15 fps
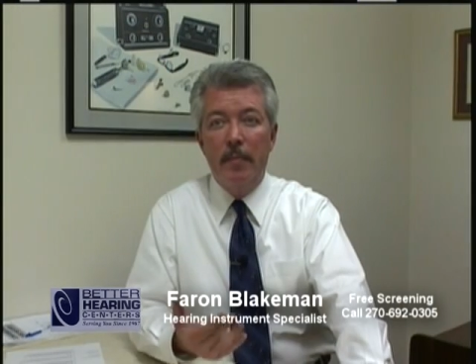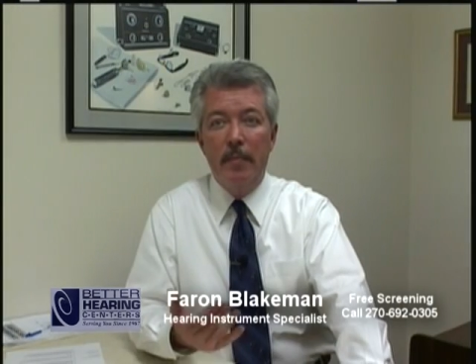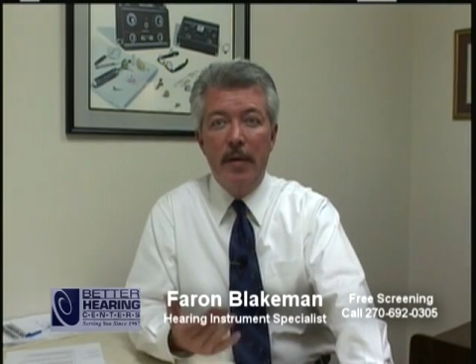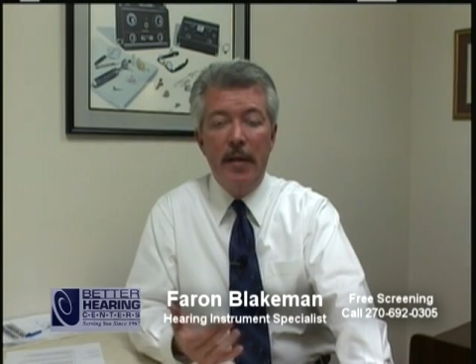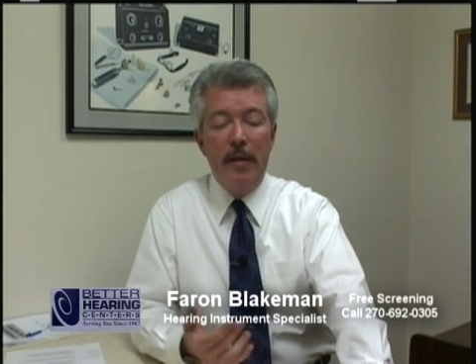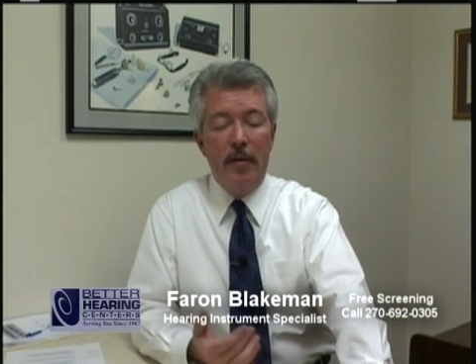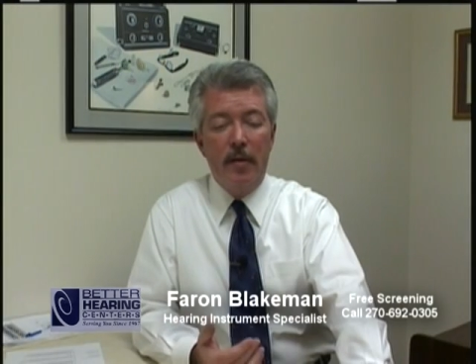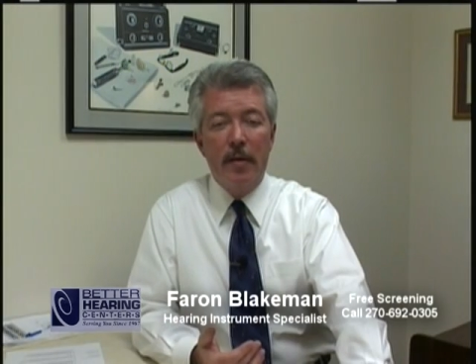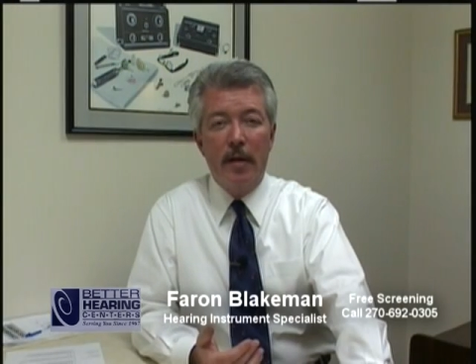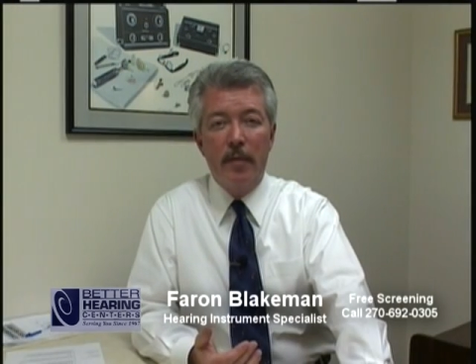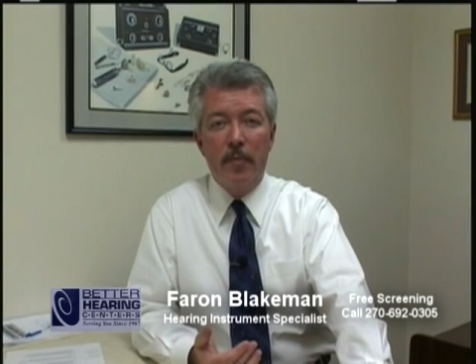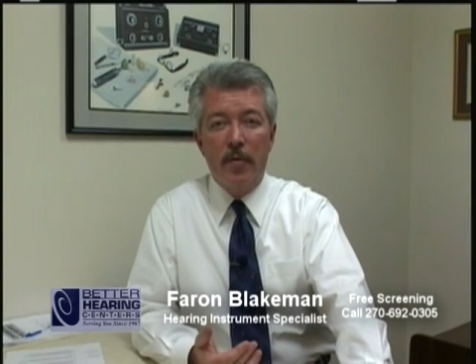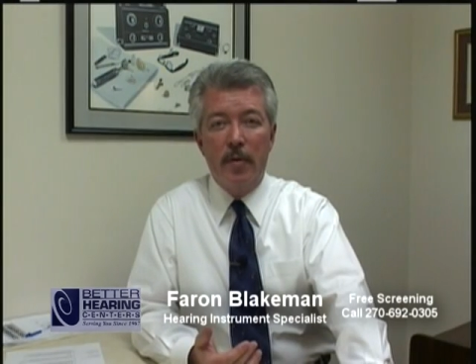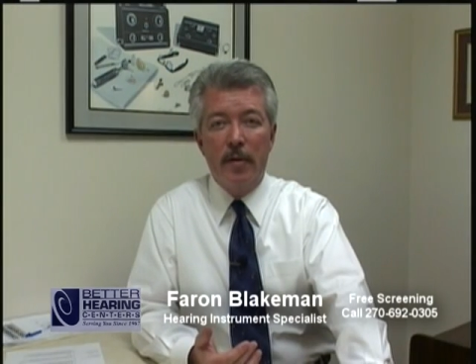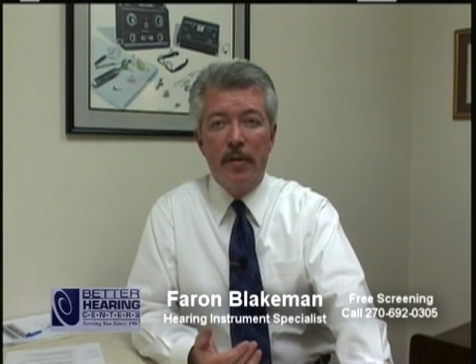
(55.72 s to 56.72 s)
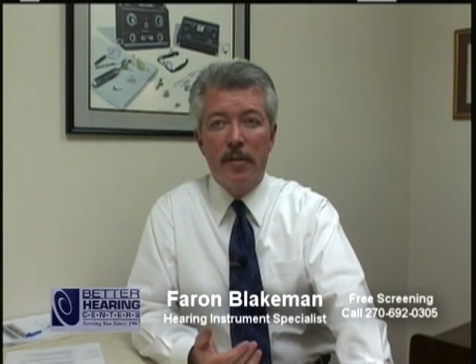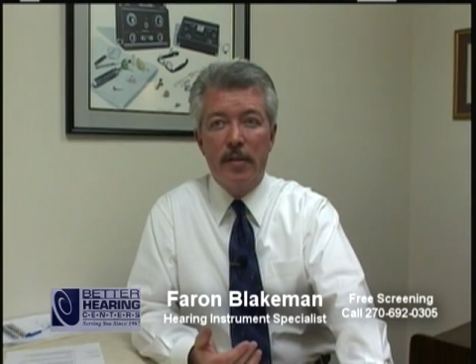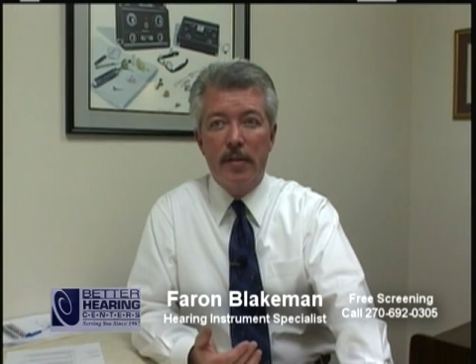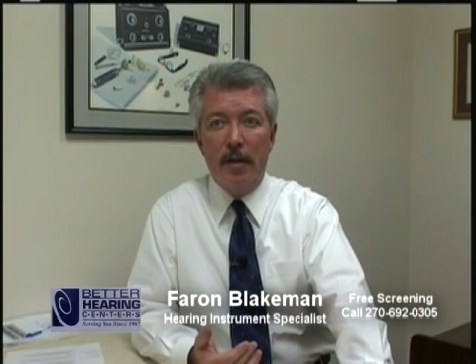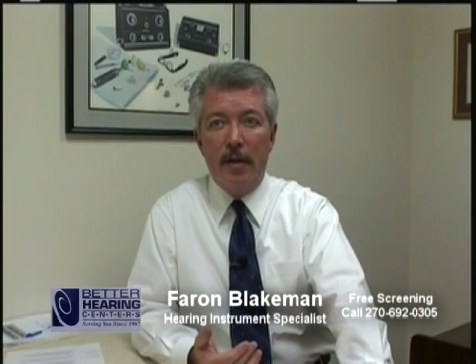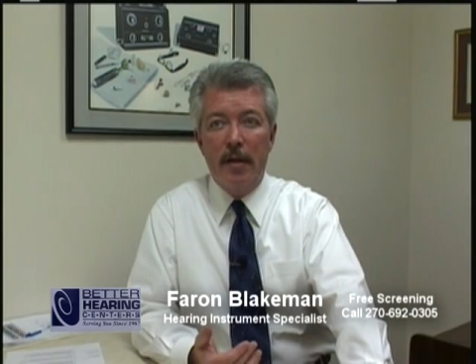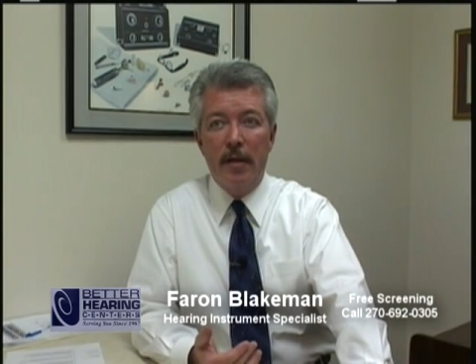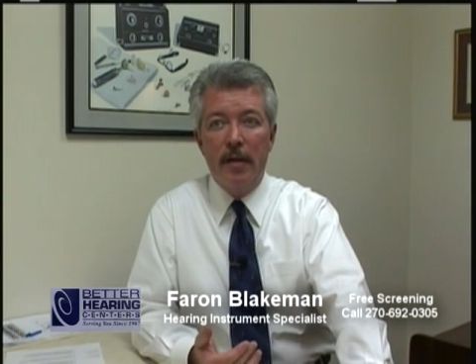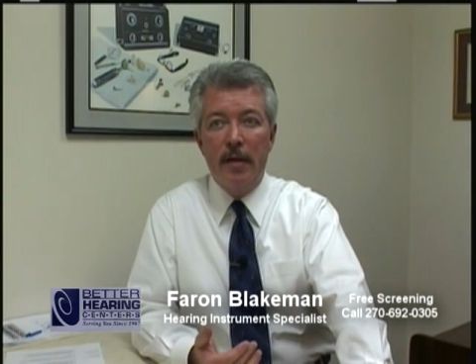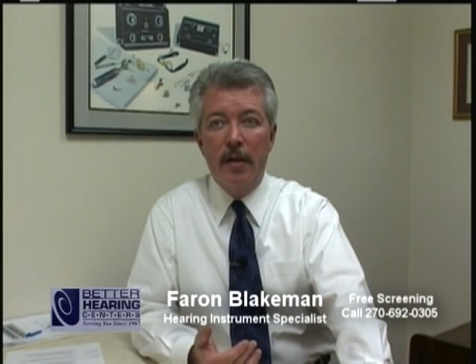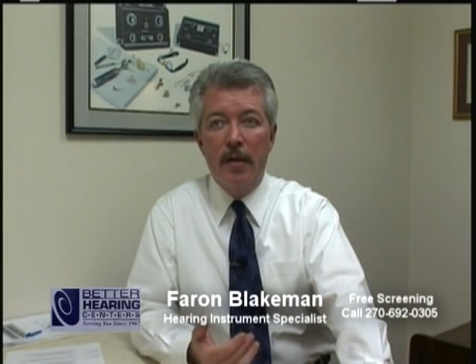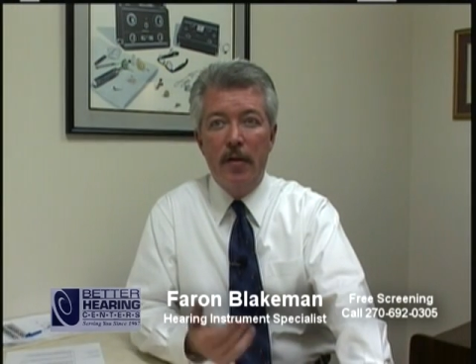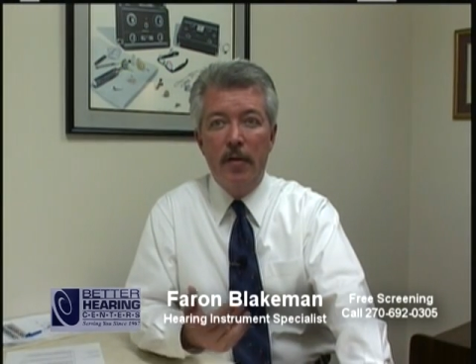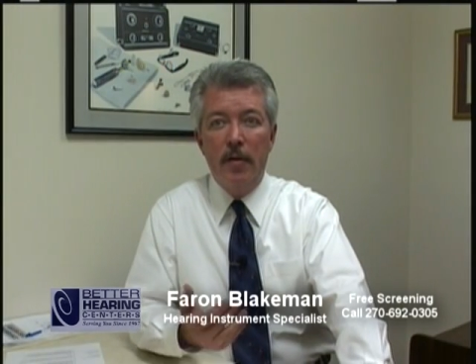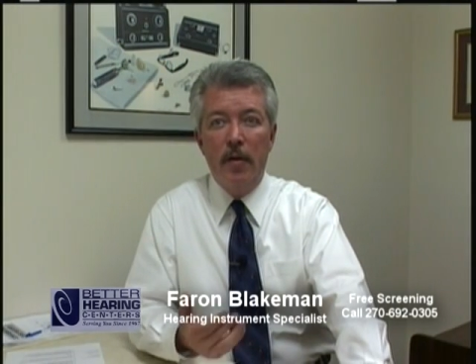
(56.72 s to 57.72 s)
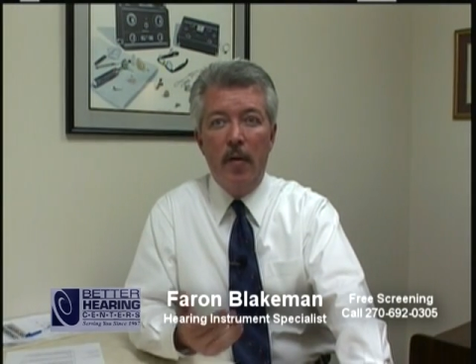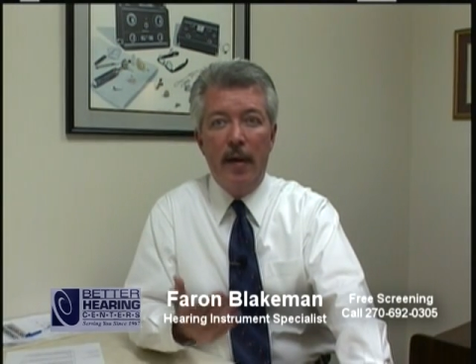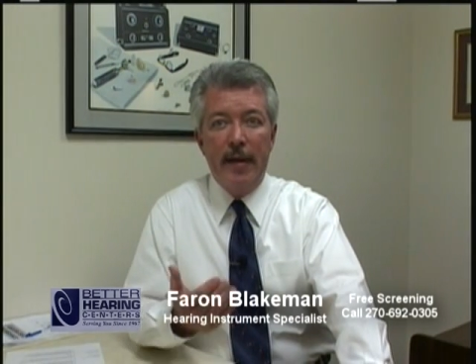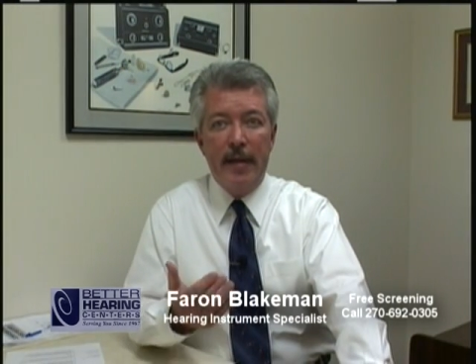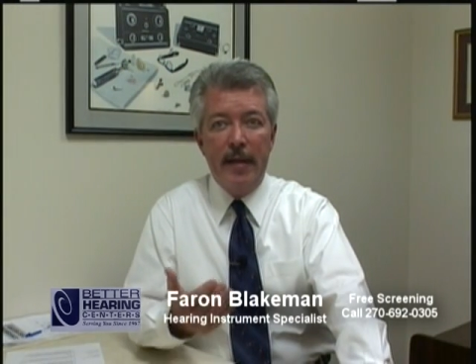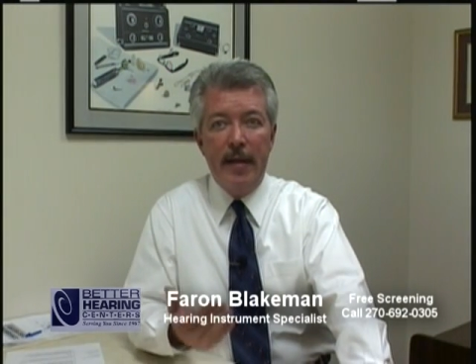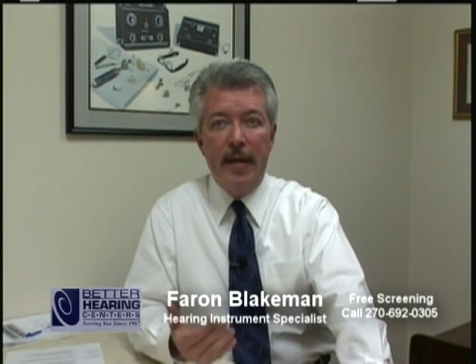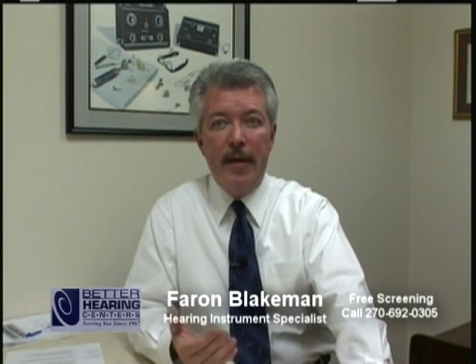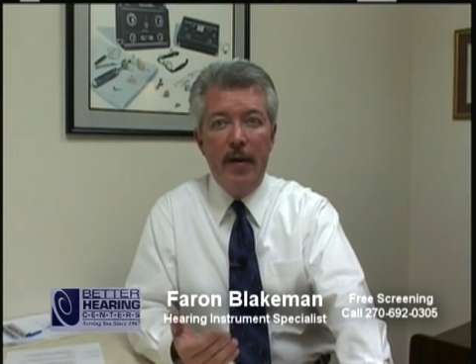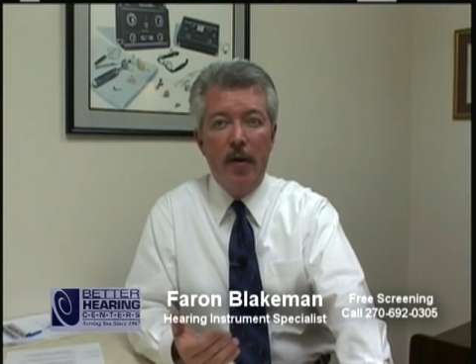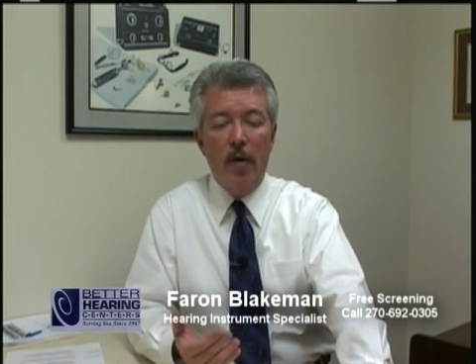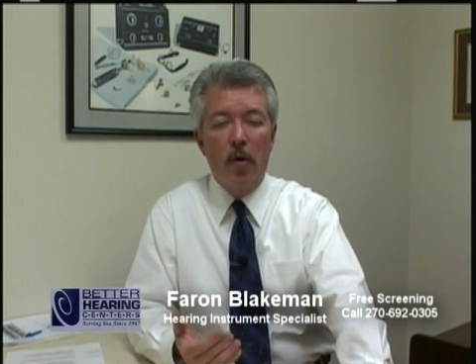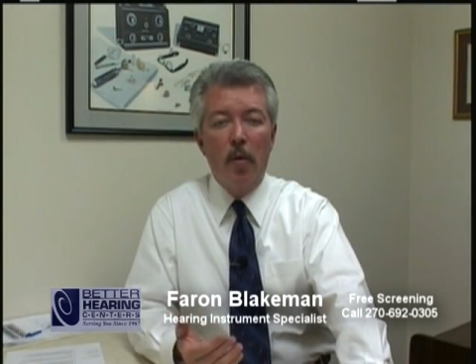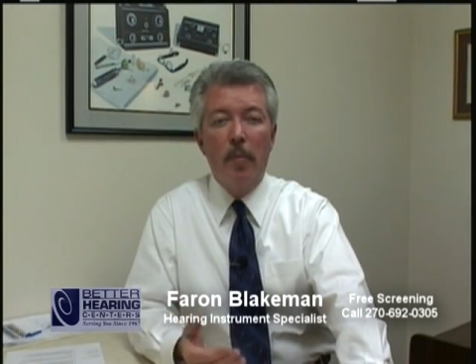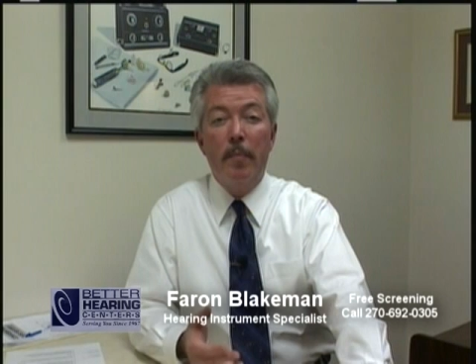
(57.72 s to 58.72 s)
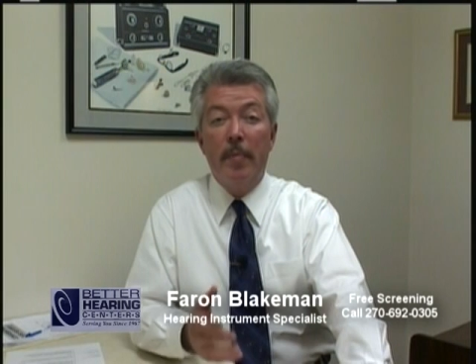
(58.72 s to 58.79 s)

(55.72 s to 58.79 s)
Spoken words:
Many who come to us say, I can hear,